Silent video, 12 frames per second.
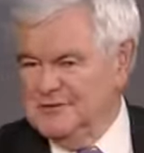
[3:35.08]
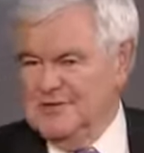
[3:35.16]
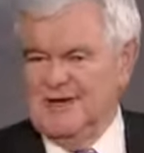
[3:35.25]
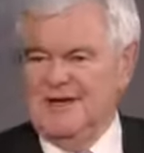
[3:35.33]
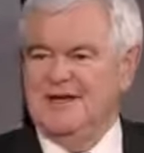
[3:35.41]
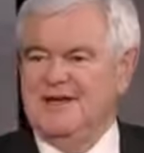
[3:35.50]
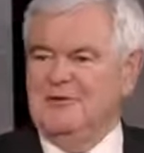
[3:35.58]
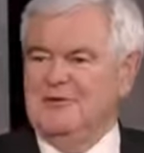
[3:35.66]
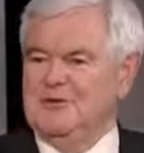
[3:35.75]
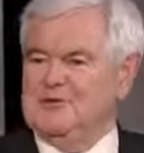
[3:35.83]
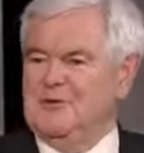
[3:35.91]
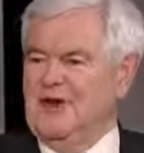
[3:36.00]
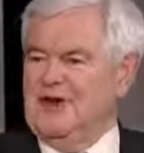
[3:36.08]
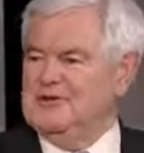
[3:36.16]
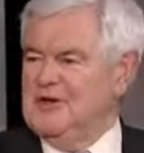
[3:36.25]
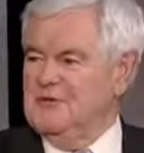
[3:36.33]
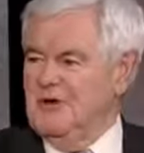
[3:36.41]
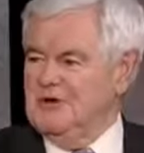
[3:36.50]
money was
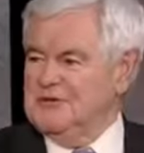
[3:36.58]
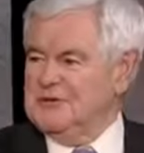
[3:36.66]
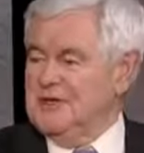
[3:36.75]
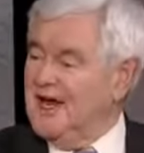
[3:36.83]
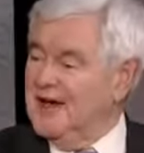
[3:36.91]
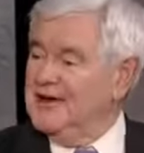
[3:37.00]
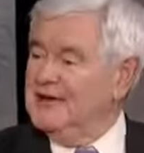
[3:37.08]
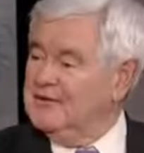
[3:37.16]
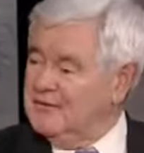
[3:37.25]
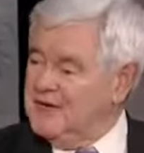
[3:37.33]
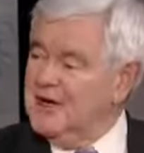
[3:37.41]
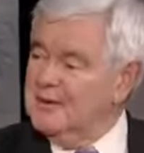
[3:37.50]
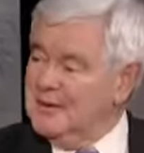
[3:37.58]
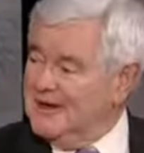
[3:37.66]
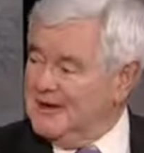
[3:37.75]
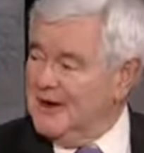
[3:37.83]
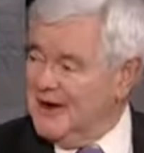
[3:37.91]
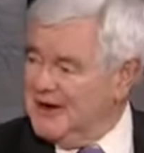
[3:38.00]
praising Wall Street, how do you feel about
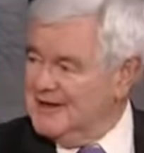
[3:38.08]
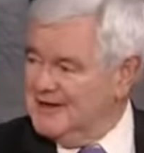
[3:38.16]
her?